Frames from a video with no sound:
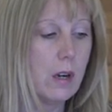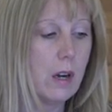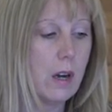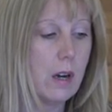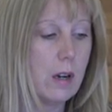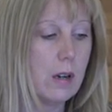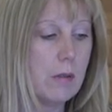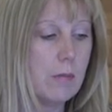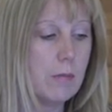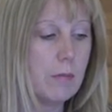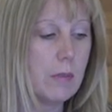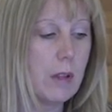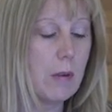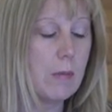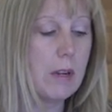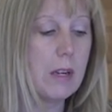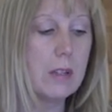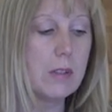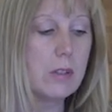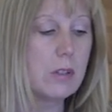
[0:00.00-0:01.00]
I
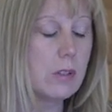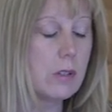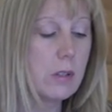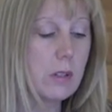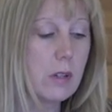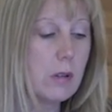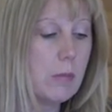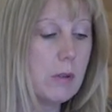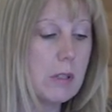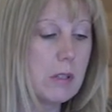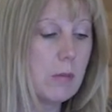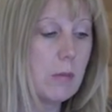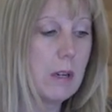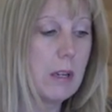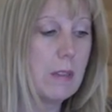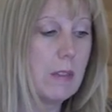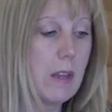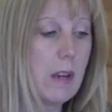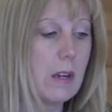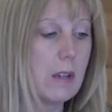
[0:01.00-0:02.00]
mean, it's just could be so
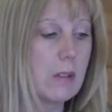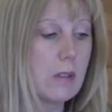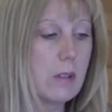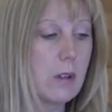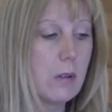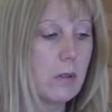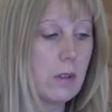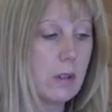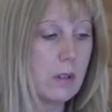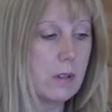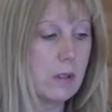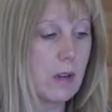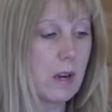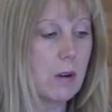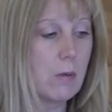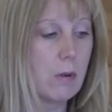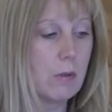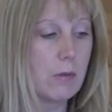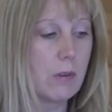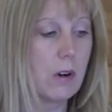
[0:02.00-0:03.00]
many things. So the
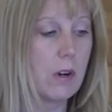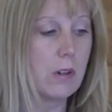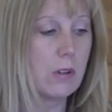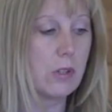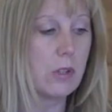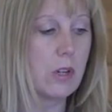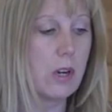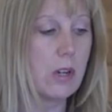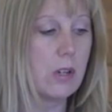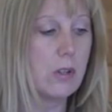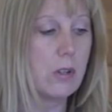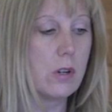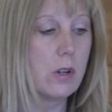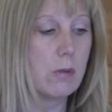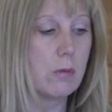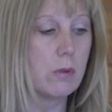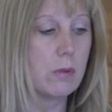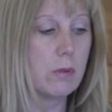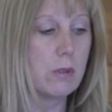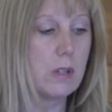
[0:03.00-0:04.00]
second one for her is change her
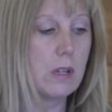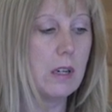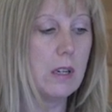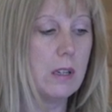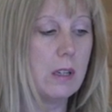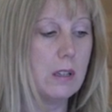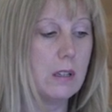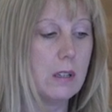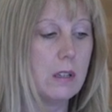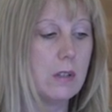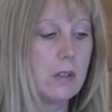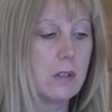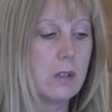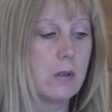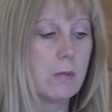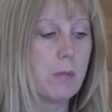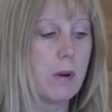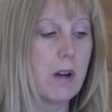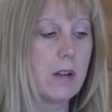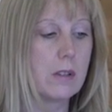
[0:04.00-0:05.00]
routine
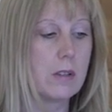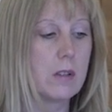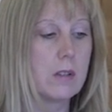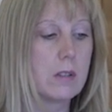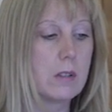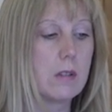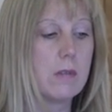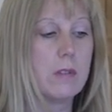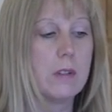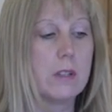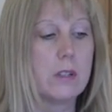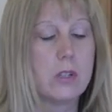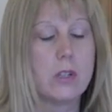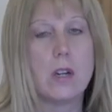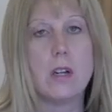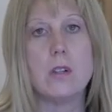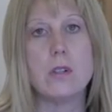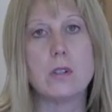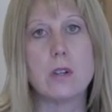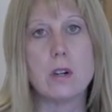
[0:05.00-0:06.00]
to positively
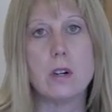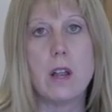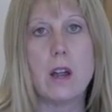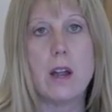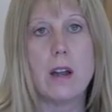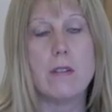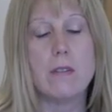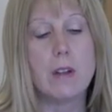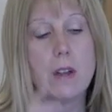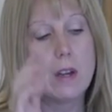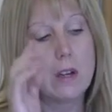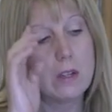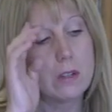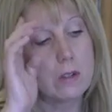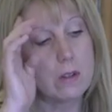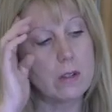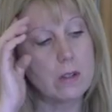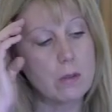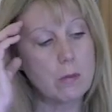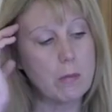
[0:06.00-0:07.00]
change her life.
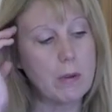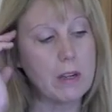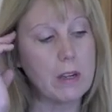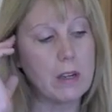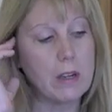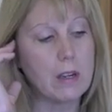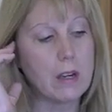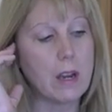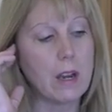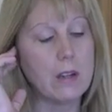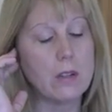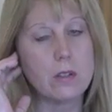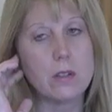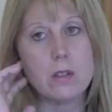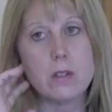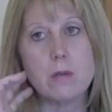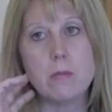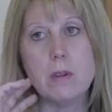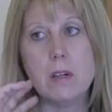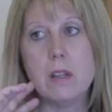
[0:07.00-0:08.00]
So this would be an indication
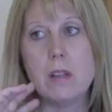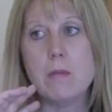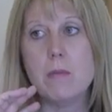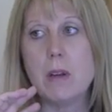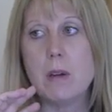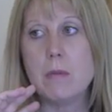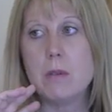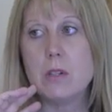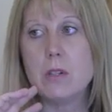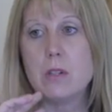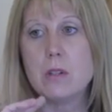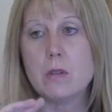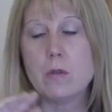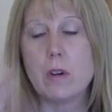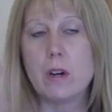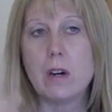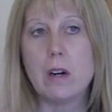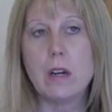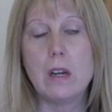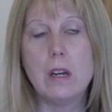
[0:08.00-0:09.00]
to me that maybe she's
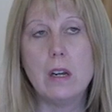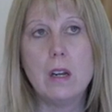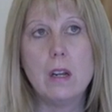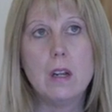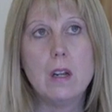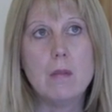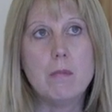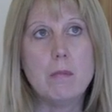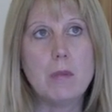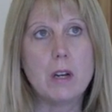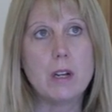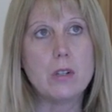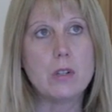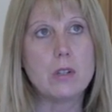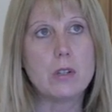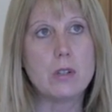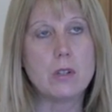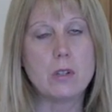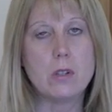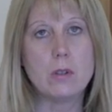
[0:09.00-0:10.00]
very much
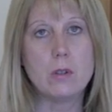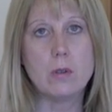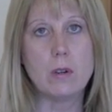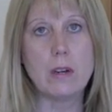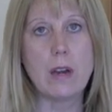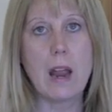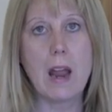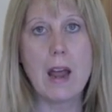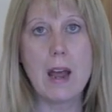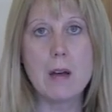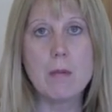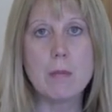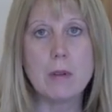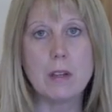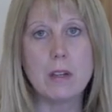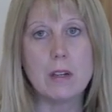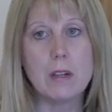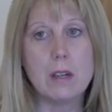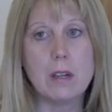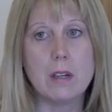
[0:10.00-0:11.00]
into a
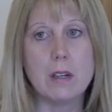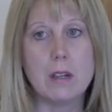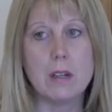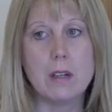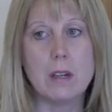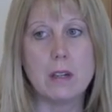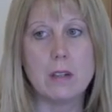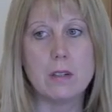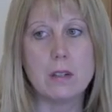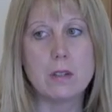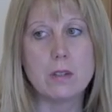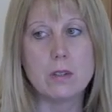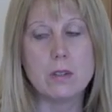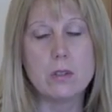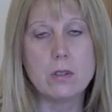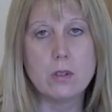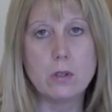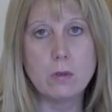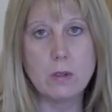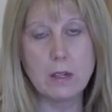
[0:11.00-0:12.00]
habit and
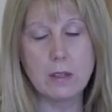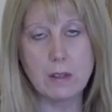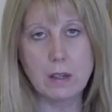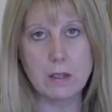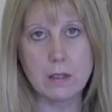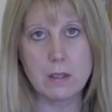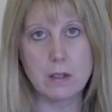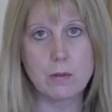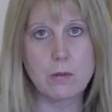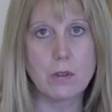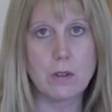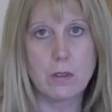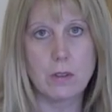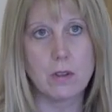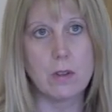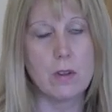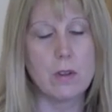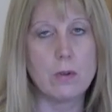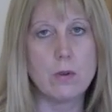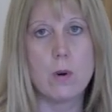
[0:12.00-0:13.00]
doesn't do anything different
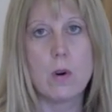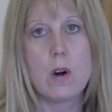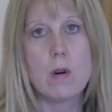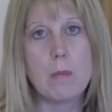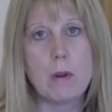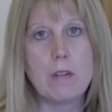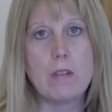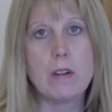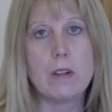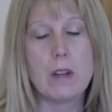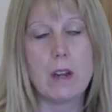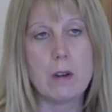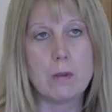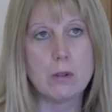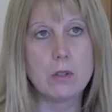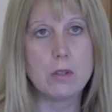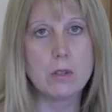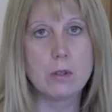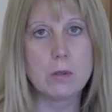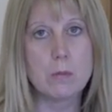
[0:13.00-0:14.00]
than the norm every day,
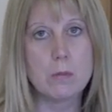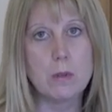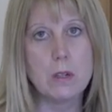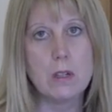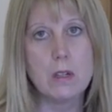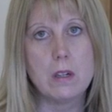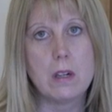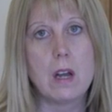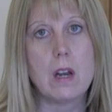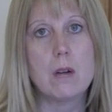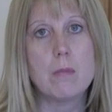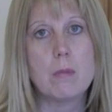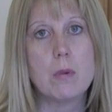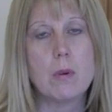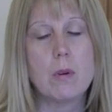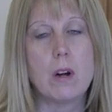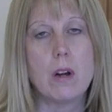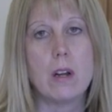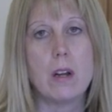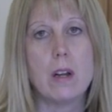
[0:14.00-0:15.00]
which is be kind of
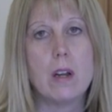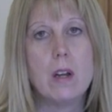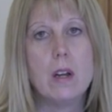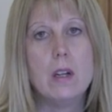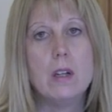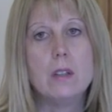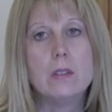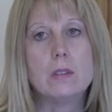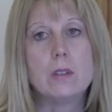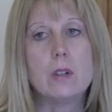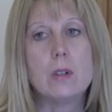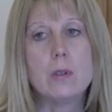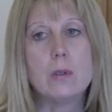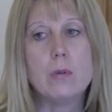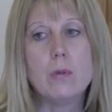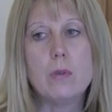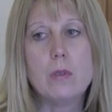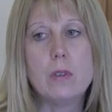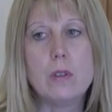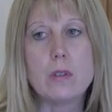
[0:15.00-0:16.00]
boring.
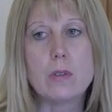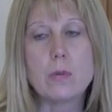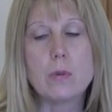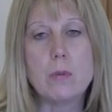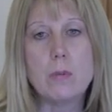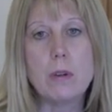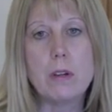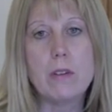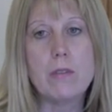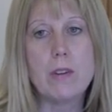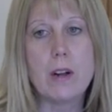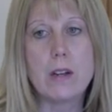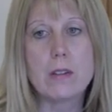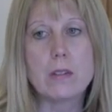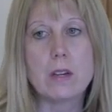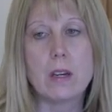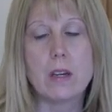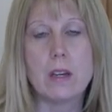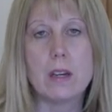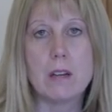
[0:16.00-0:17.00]
So this would be
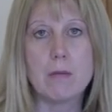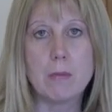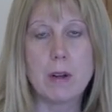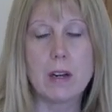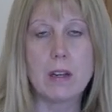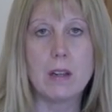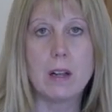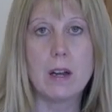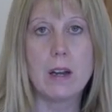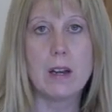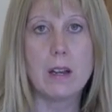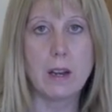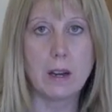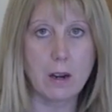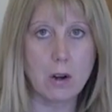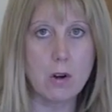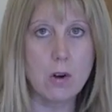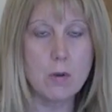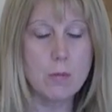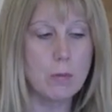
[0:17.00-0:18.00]
advice I could give my client, like
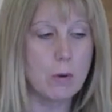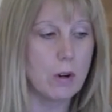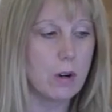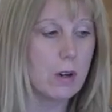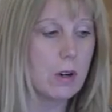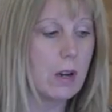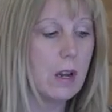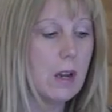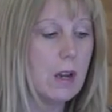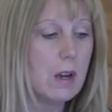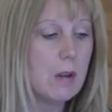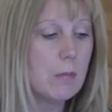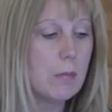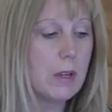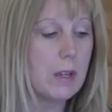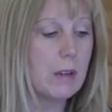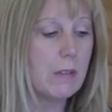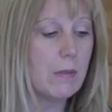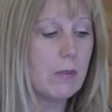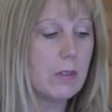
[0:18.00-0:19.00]
homework.
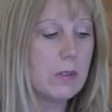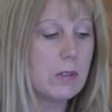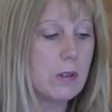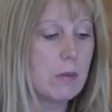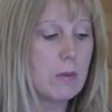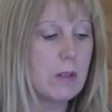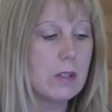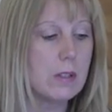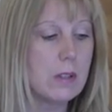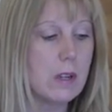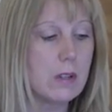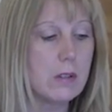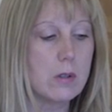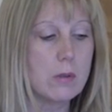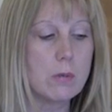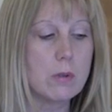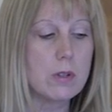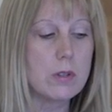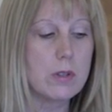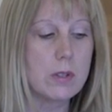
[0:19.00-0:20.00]
But some of these things are
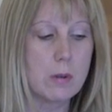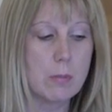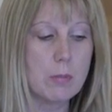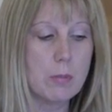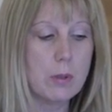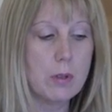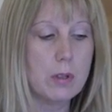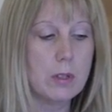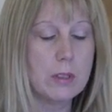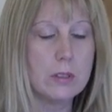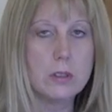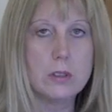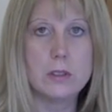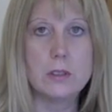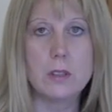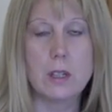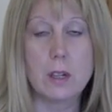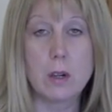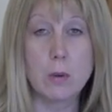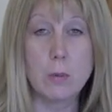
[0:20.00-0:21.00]
real simple. It's
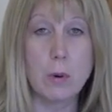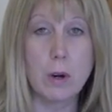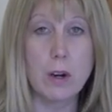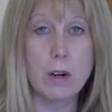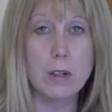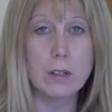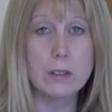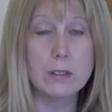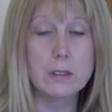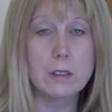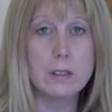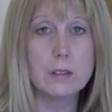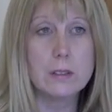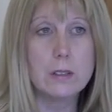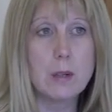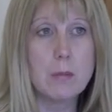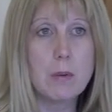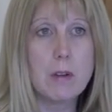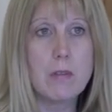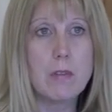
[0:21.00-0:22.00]
just like awareness, and
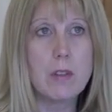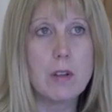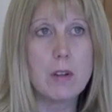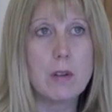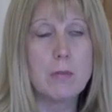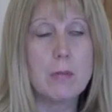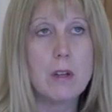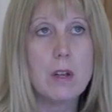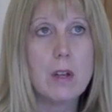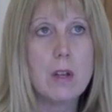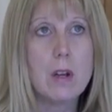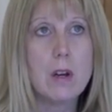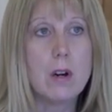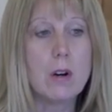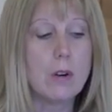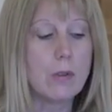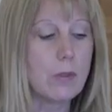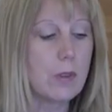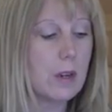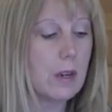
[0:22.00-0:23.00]
some of them
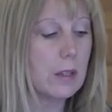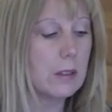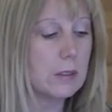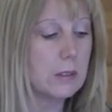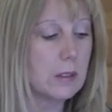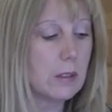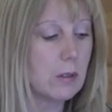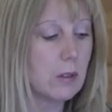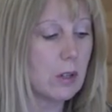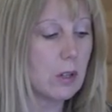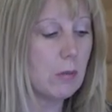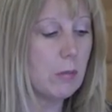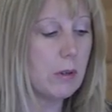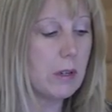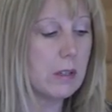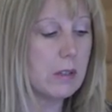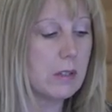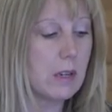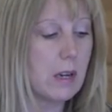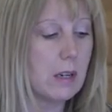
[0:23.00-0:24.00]
are things that could
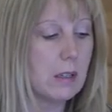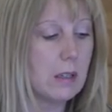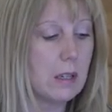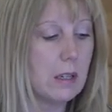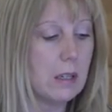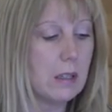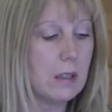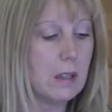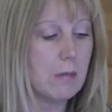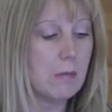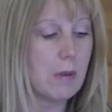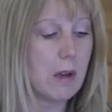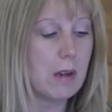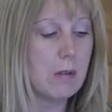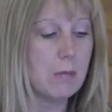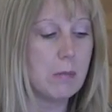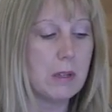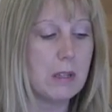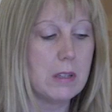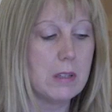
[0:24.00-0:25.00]
be a technique that
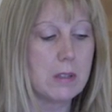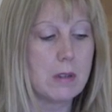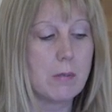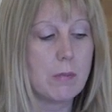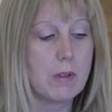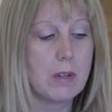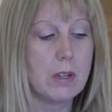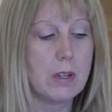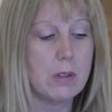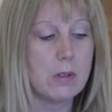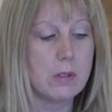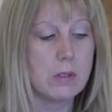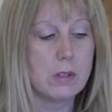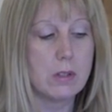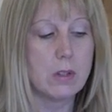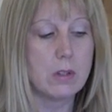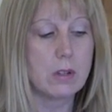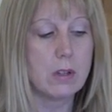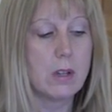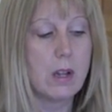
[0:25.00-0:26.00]
might be something you
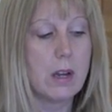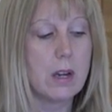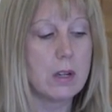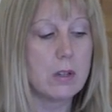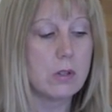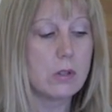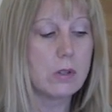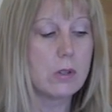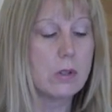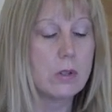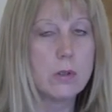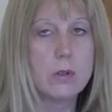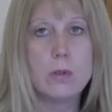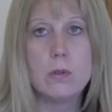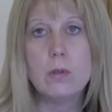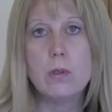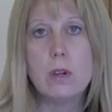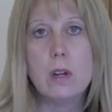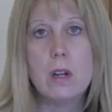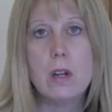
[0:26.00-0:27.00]
send your client
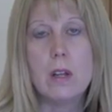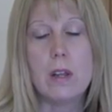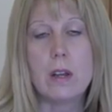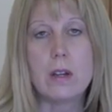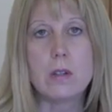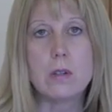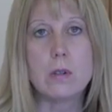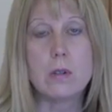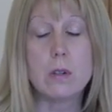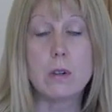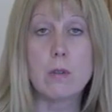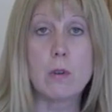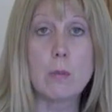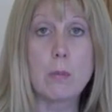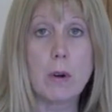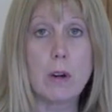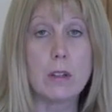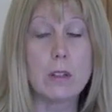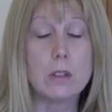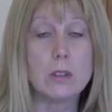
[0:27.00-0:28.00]
to, like to a different
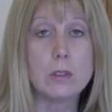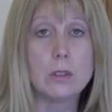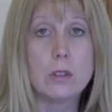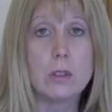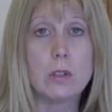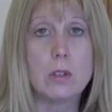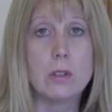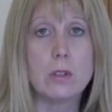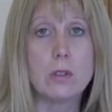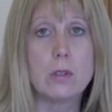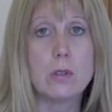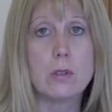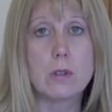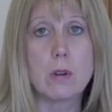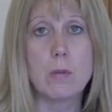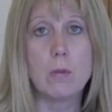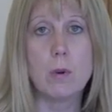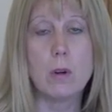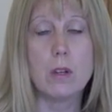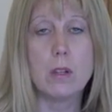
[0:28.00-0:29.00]
practitioner or to
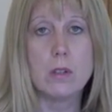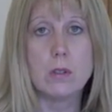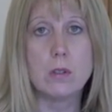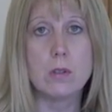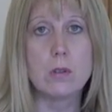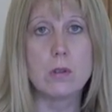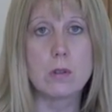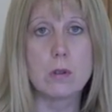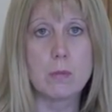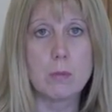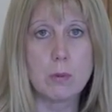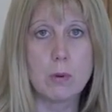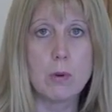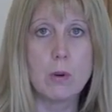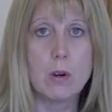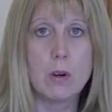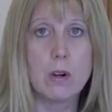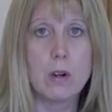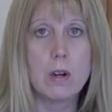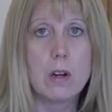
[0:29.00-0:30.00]
someone to
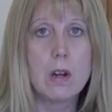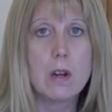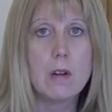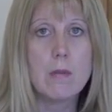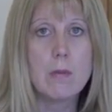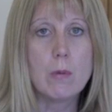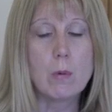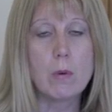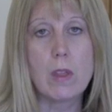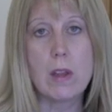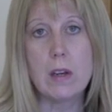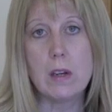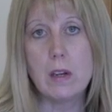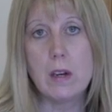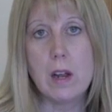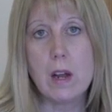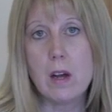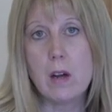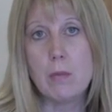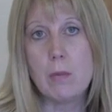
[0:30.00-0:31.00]
support where they need
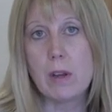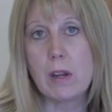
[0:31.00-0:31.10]
help.